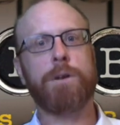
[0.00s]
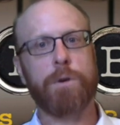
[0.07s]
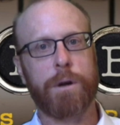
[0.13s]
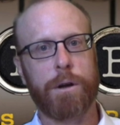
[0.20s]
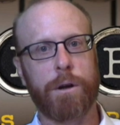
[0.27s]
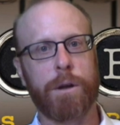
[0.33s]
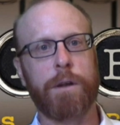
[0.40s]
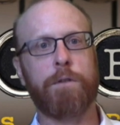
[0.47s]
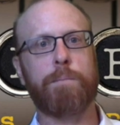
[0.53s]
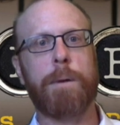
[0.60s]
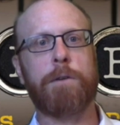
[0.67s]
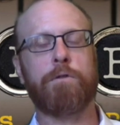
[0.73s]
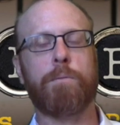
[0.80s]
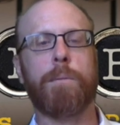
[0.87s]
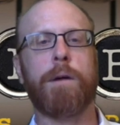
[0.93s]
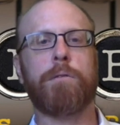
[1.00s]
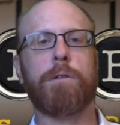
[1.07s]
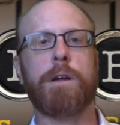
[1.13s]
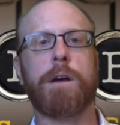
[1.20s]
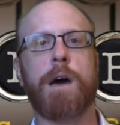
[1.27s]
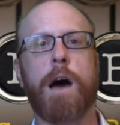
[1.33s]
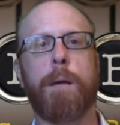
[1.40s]
You can look at special
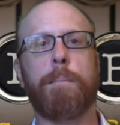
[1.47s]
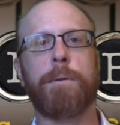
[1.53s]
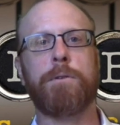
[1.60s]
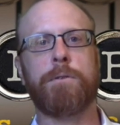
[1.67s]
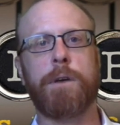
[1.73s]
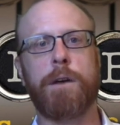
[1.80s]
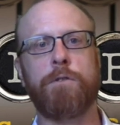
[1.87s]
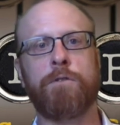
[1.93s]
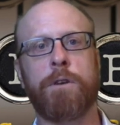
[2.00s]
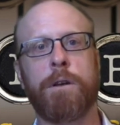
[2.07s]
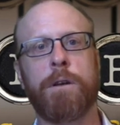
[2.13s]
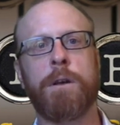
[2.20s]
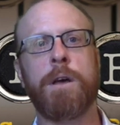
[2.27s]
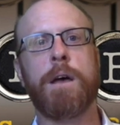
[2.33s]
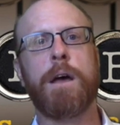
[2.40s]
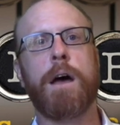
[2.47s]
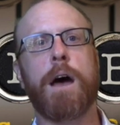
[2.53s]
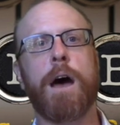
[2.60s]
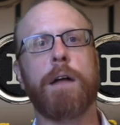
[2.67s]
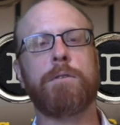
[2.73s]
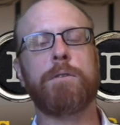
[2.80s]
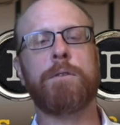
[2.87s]
monthly compensation
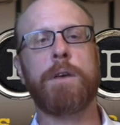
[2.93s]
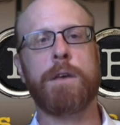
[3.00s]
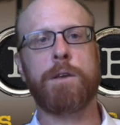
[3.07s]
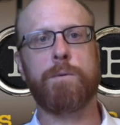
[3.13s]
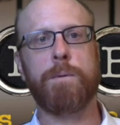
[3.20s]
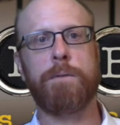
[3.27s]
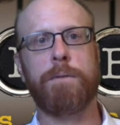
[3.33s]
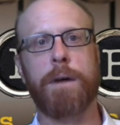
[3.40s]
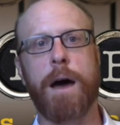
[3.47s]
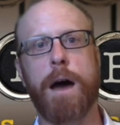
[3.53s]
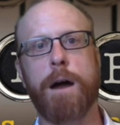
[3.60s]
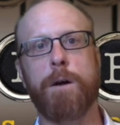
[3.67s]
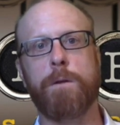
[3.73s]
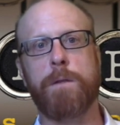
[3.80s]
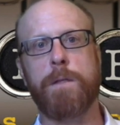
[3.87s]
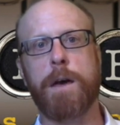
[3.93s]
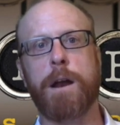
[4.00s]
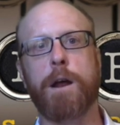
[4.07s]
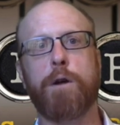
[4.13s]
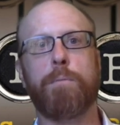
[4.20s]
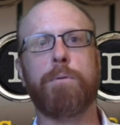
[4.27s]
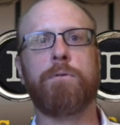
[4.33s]
to take you even higher than that
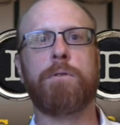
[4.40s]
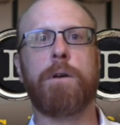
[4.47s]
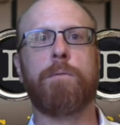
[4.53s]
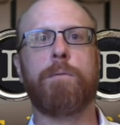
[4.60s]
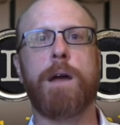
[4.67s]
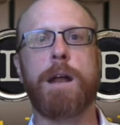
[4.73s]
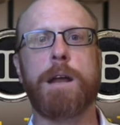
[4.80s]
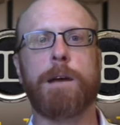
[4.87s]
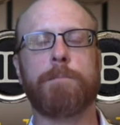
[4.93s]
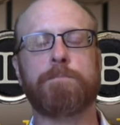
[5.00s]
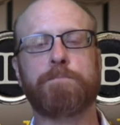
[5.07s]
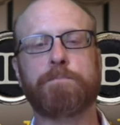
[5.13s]
100% rating.